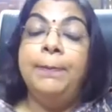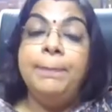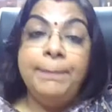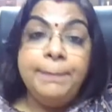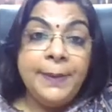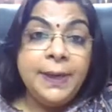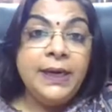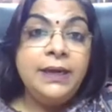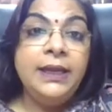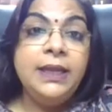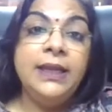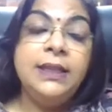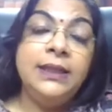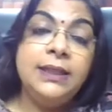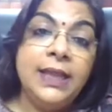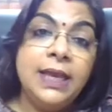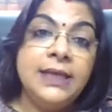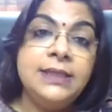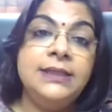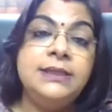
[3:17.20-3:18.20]
but in
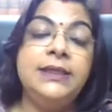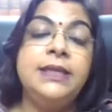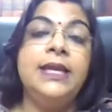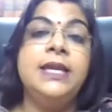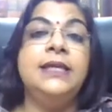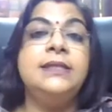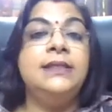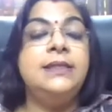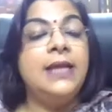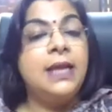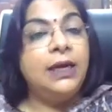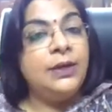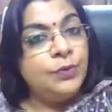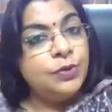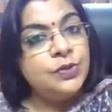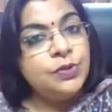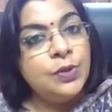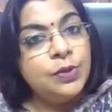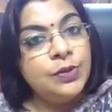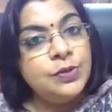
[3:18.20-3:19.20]
that case that
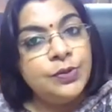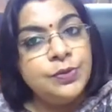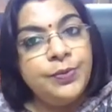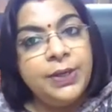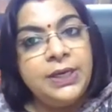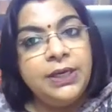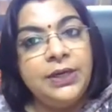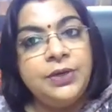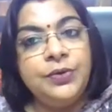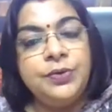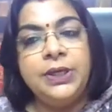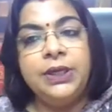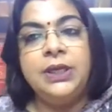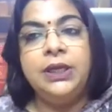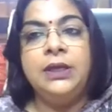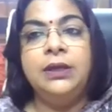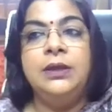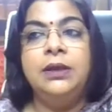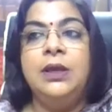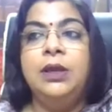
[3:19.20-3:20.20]
was also very
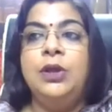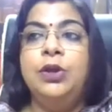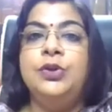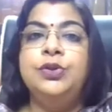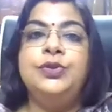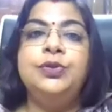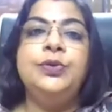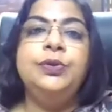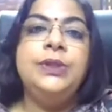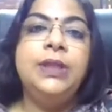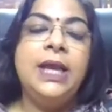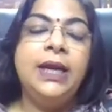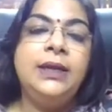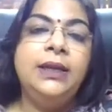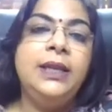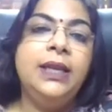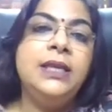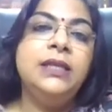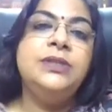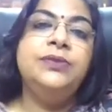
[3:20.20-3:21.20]
tricky so
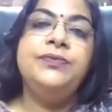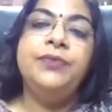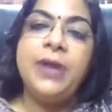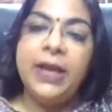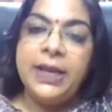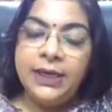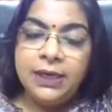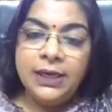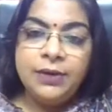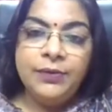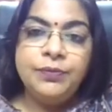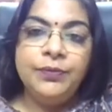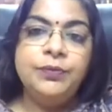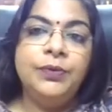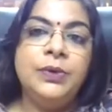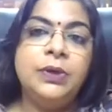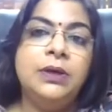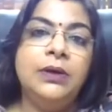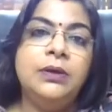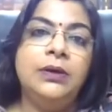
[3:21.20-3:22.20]
that case finally
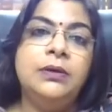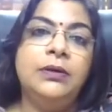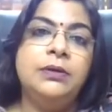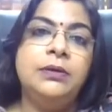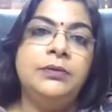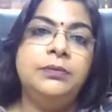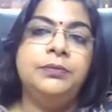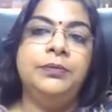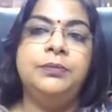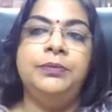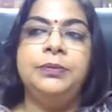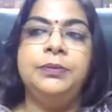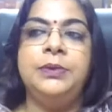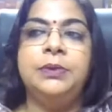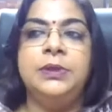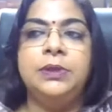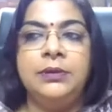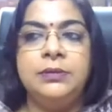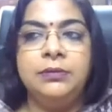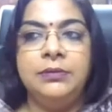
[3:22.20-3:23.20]
uh,
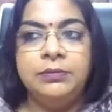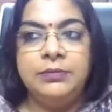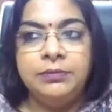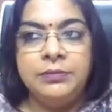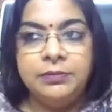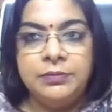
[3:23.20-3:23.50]
uh,